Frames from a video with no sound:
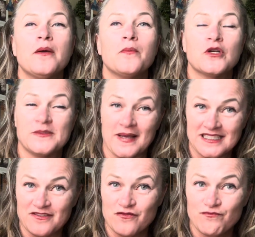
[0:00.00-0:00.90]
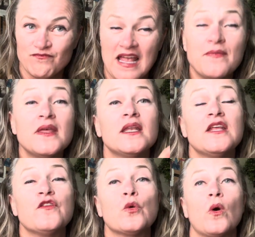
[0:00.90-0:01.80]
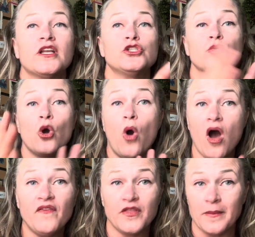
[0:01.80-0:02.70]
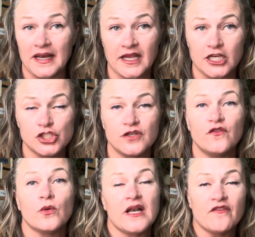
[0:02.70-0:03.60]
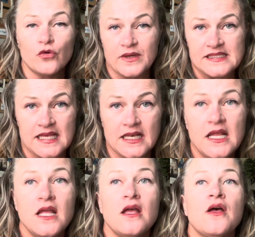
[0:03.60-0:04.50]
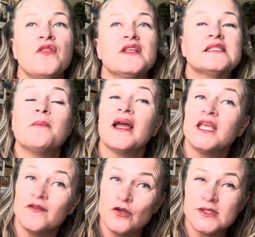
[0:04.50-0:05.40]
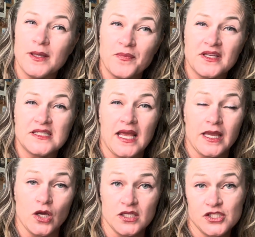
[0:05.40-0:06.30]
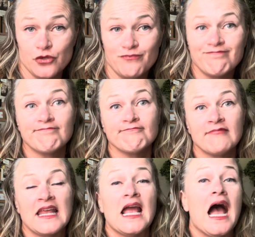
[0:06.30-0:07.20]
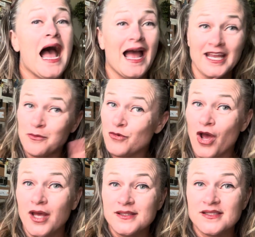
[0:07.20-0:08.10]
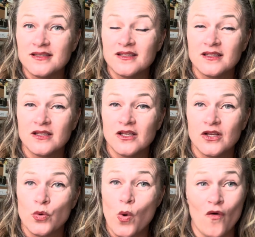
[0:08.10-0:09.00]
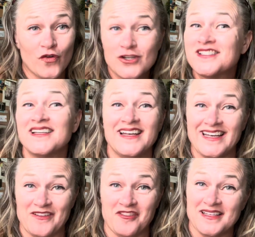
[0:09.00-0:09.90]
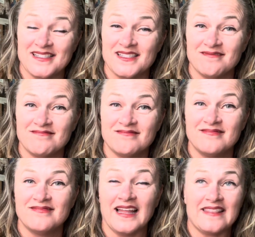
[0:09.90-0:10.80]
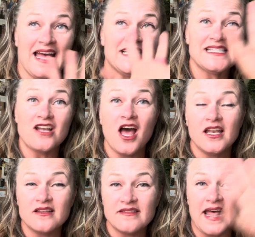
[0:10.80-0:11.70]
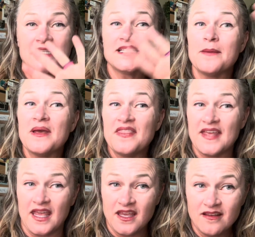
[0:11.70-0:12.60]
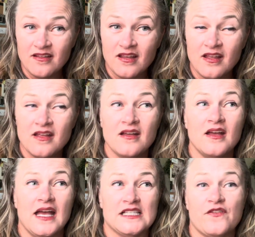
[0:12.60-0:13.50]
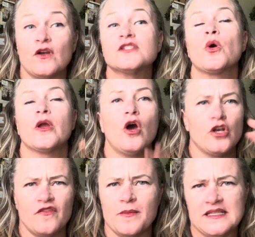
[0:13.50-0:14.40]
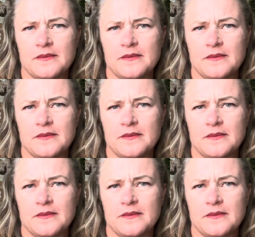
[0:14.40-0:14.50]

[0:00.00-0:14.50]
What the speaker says: perspective. And then if you're wanting to go off the medication for whatever reason, this might give you something to hang on to. I am not well versed in any of this. Like that's not my thing as far as going on and off the meds. I'm